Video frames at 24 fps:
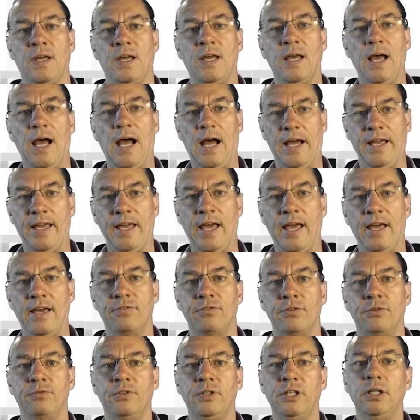I have a
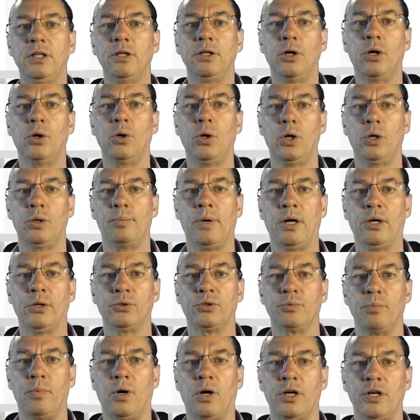video about
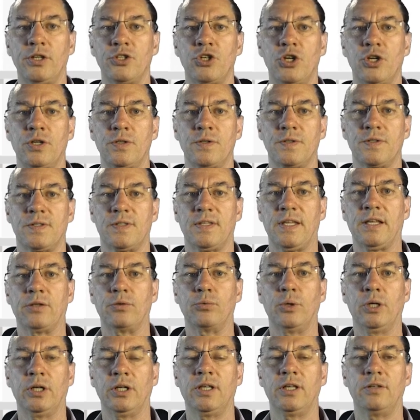margins that will
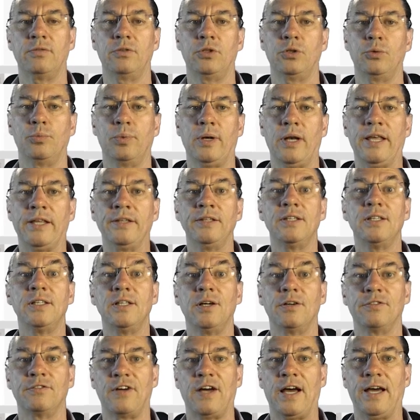give you plenty of
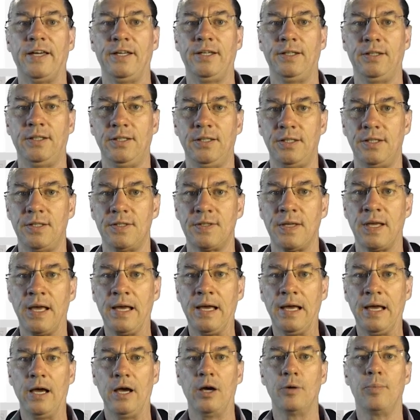ideas
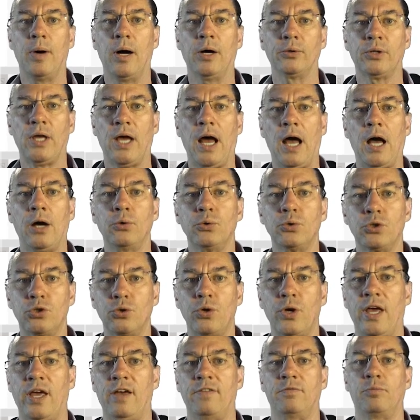about how to
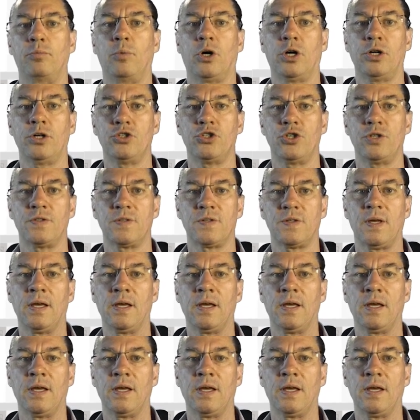have margins